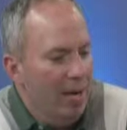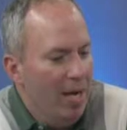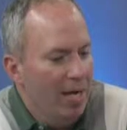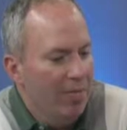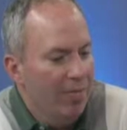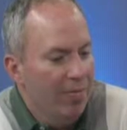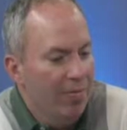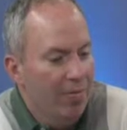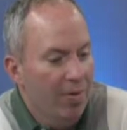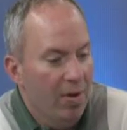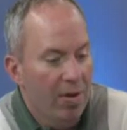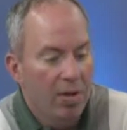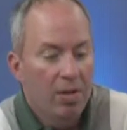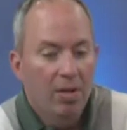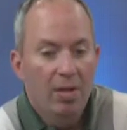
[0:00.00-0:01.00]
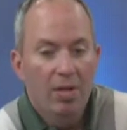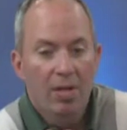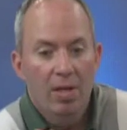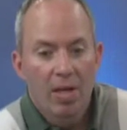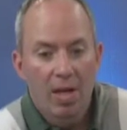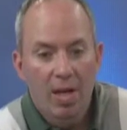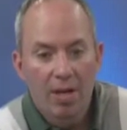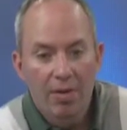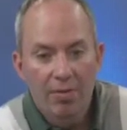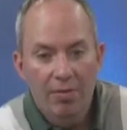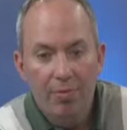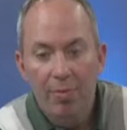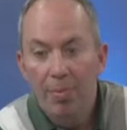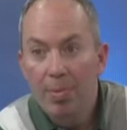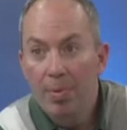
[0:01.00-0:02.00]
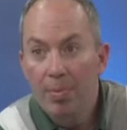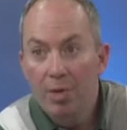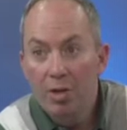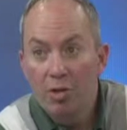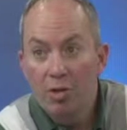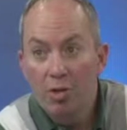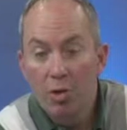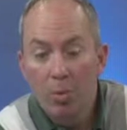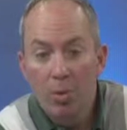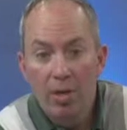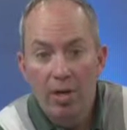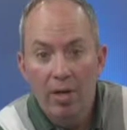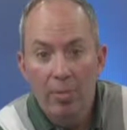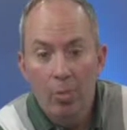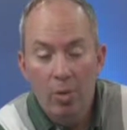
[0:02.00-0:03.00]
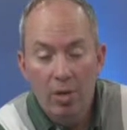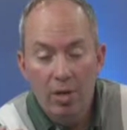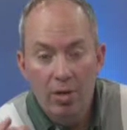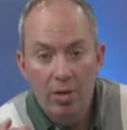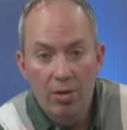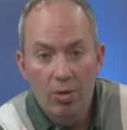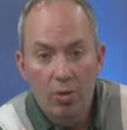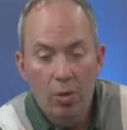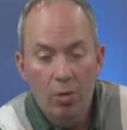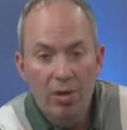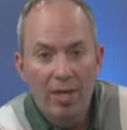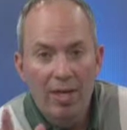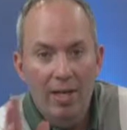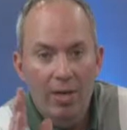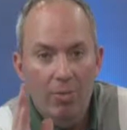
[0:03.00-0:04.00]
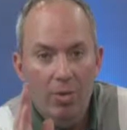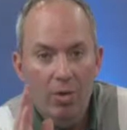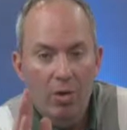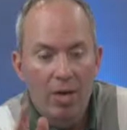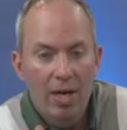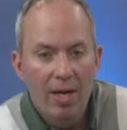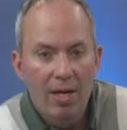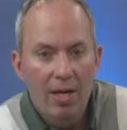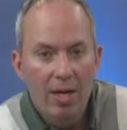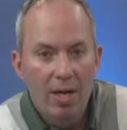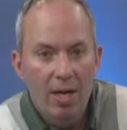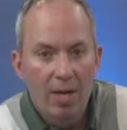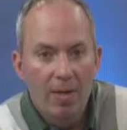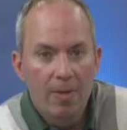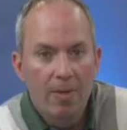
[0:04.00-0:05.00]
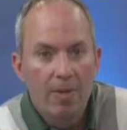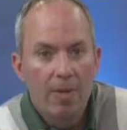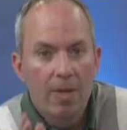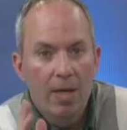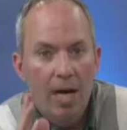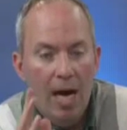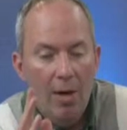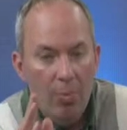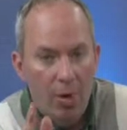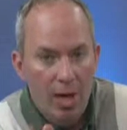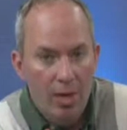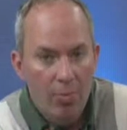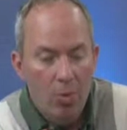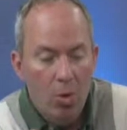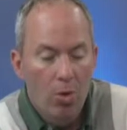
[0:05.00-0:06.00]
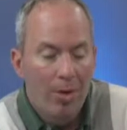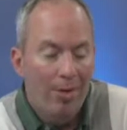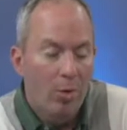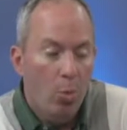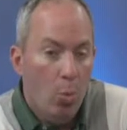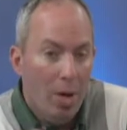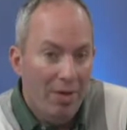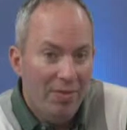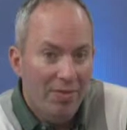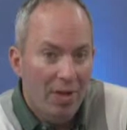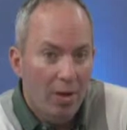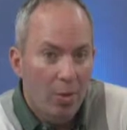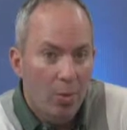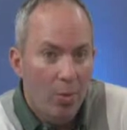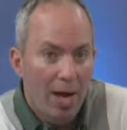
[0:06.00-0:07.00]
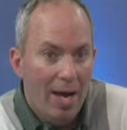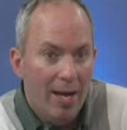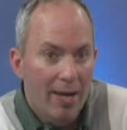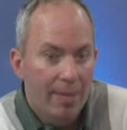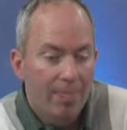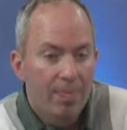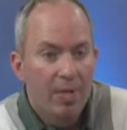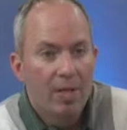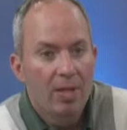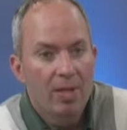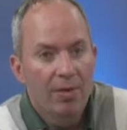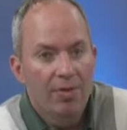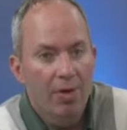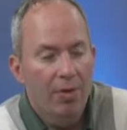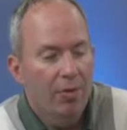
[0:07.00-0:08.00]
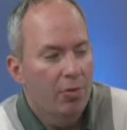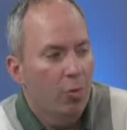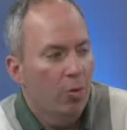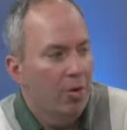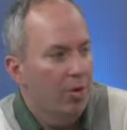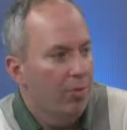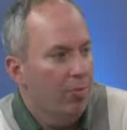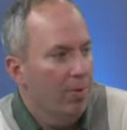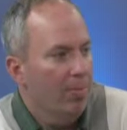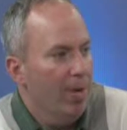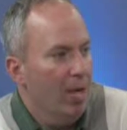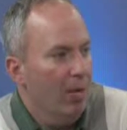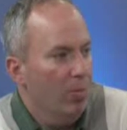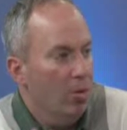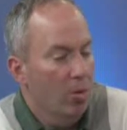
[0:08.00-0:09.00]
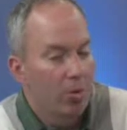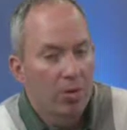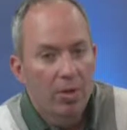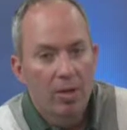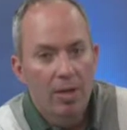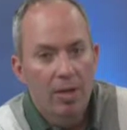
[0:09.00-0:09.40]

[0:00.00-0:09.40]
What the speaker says: Ponds, if some of the people aren't sure where you're located, when you're heading on Ryan Road on the west side of Ryan, south of 23 Mile Road,